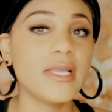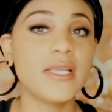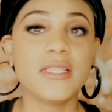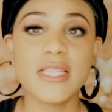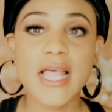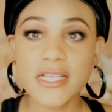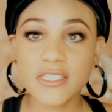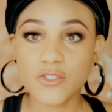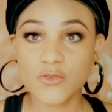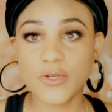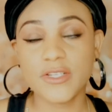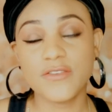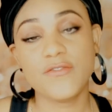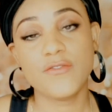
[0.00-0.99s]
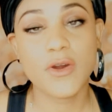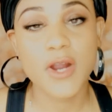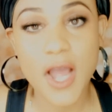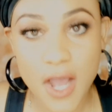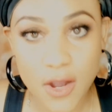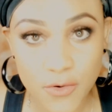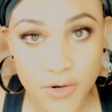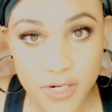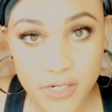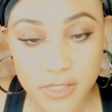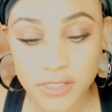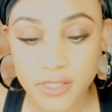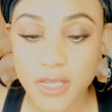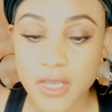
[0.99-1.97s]
it lasts 24
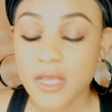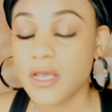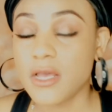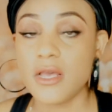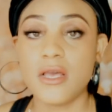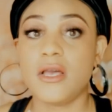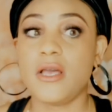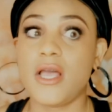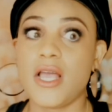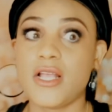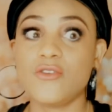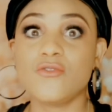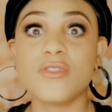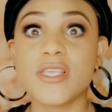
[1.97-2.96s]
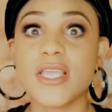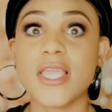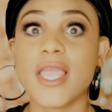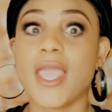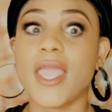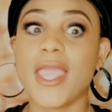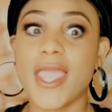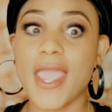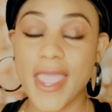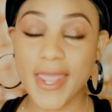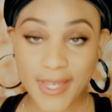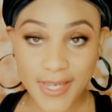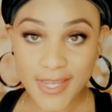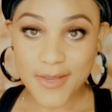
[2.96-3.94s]
hours. I don't think
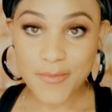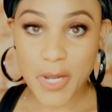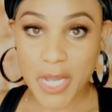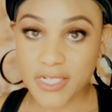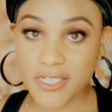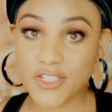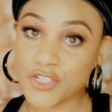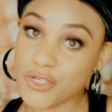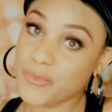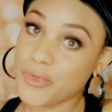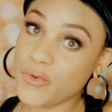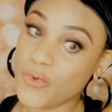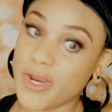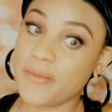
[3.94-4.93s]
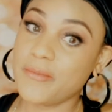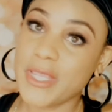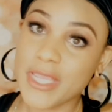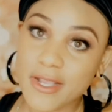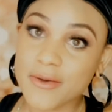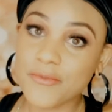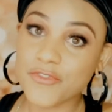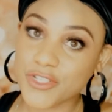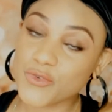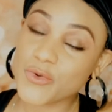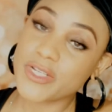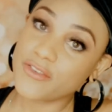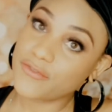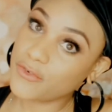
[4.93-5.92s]
anybody should be wearing makeup for
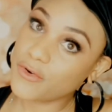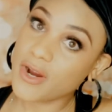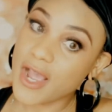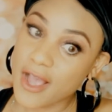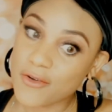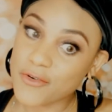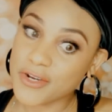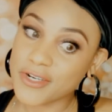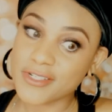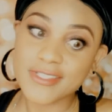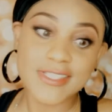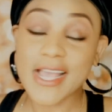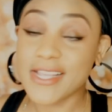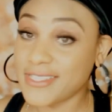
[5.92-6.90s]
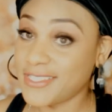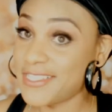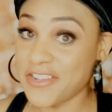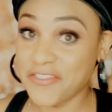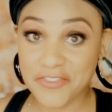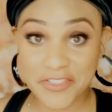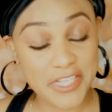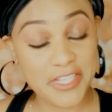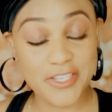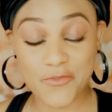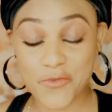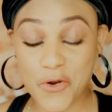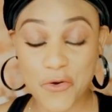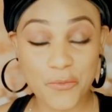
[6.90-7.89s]
24 hours. I definitely
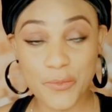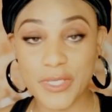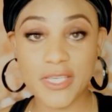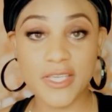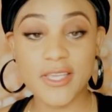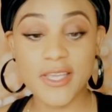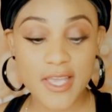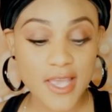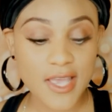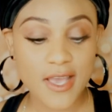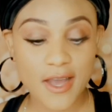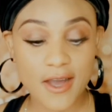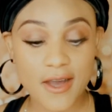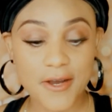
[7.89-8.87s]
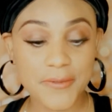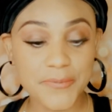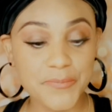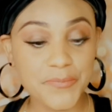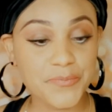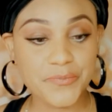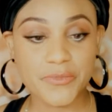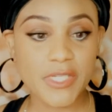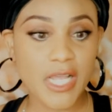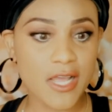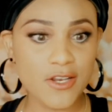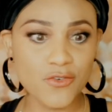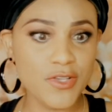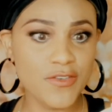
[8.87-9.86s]
won't be. Um,
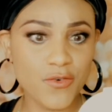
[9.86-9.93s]
I don't